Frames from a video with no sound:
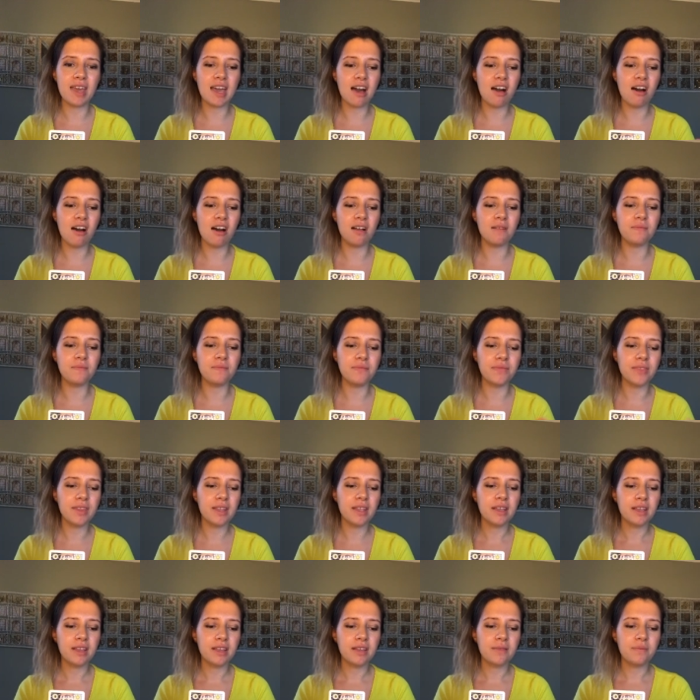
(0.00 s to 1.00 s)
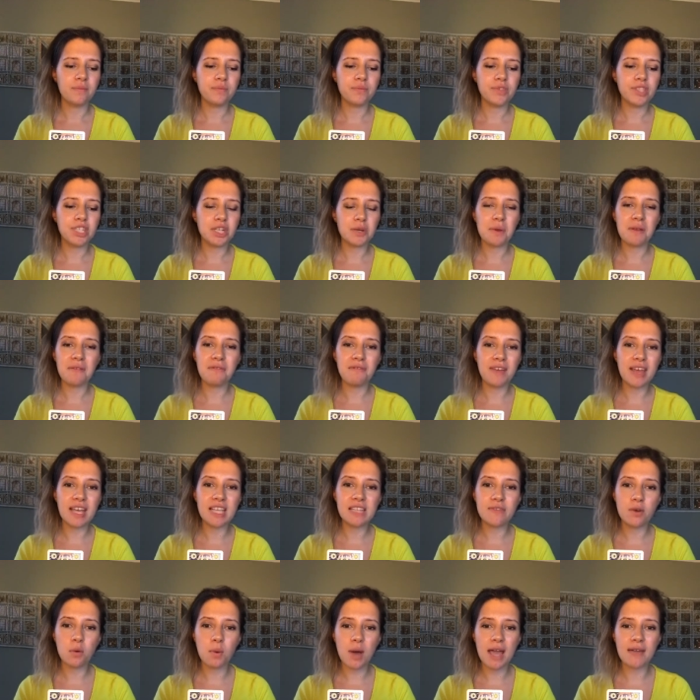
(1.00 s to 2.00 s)
aren't doing
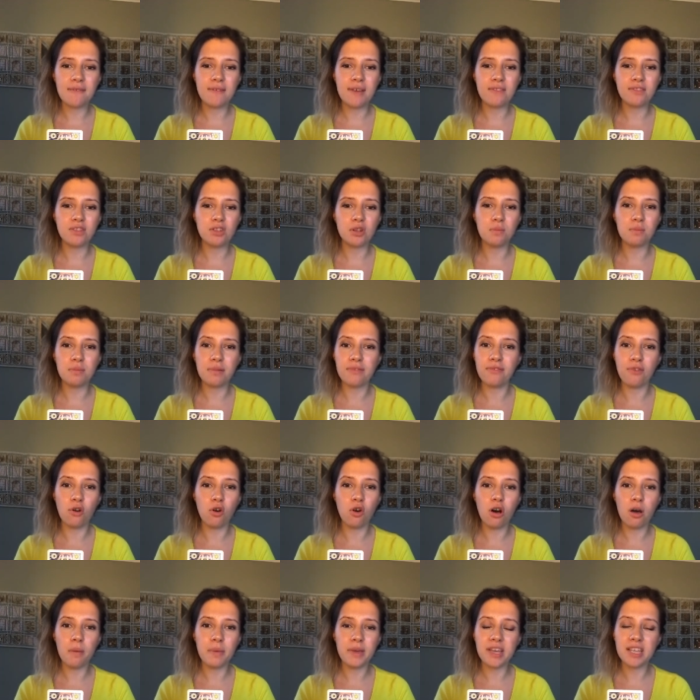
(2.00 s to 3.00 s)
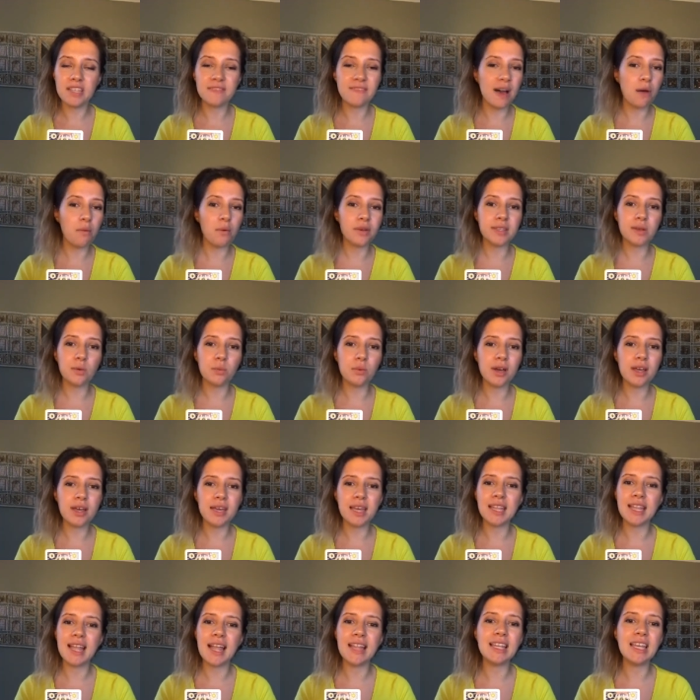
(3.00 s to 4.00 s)
things the way they've done before because that wasn't
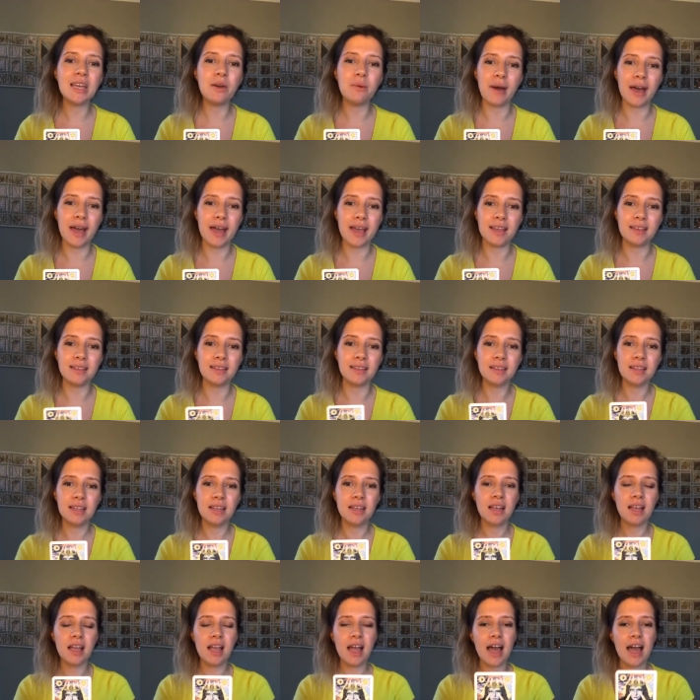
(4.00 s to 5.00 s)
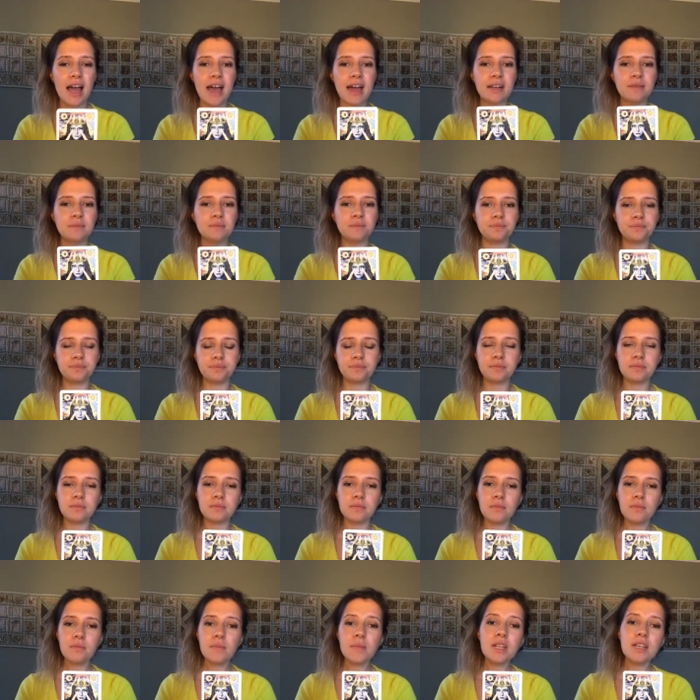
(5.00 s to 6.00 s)
working anyway. Um,
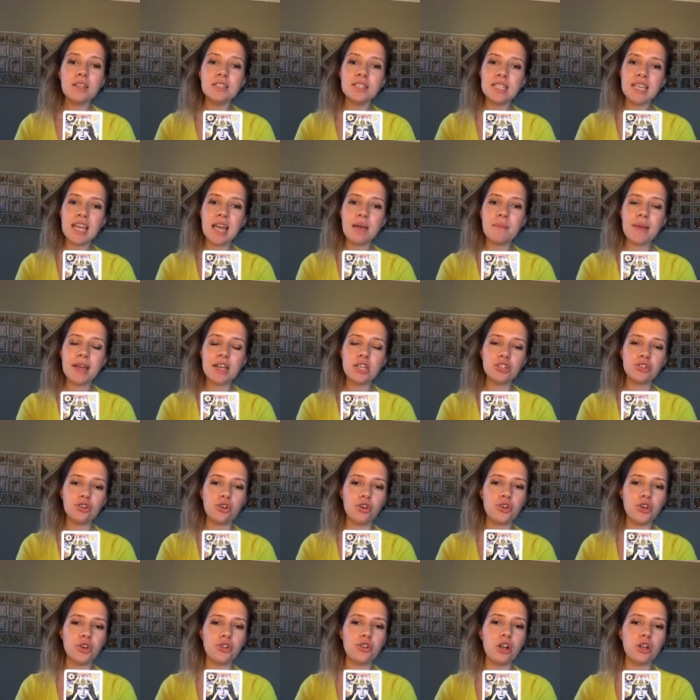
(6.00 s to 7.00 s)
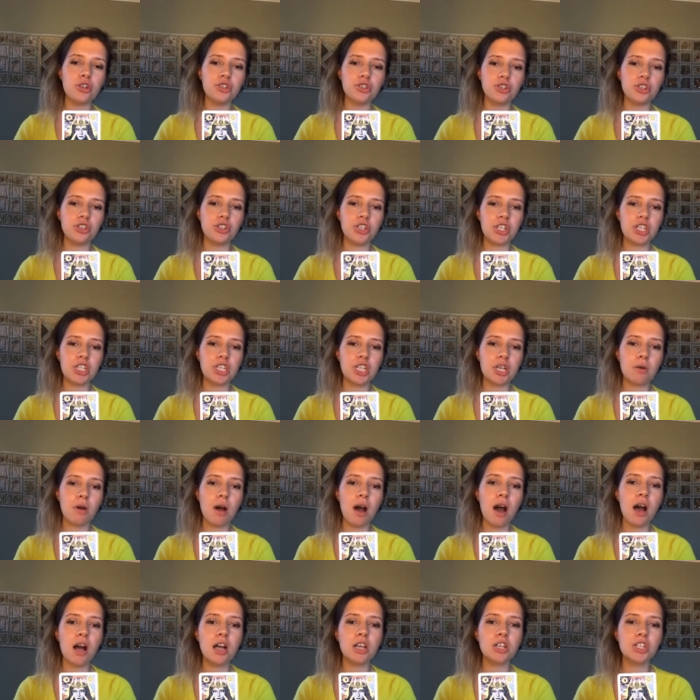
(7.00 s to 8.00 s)
so yeah, make sure you're not judging too
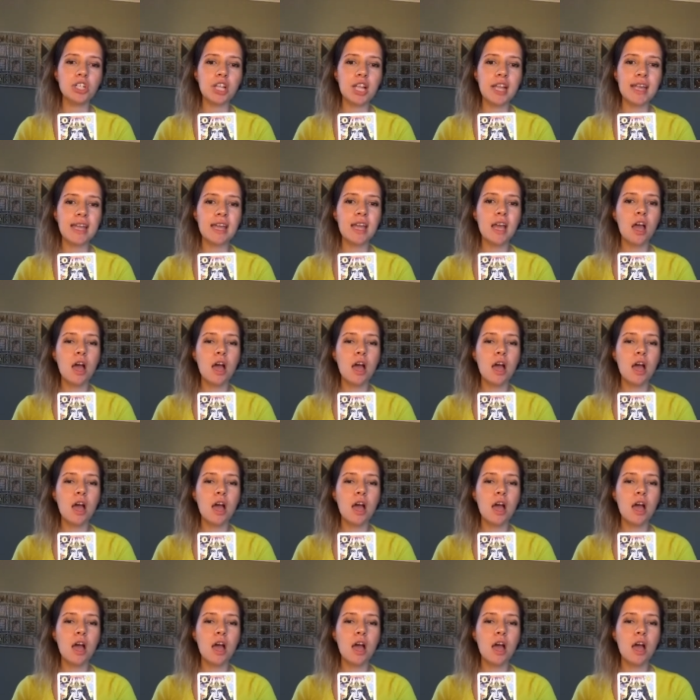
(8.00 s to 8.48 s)
harshly,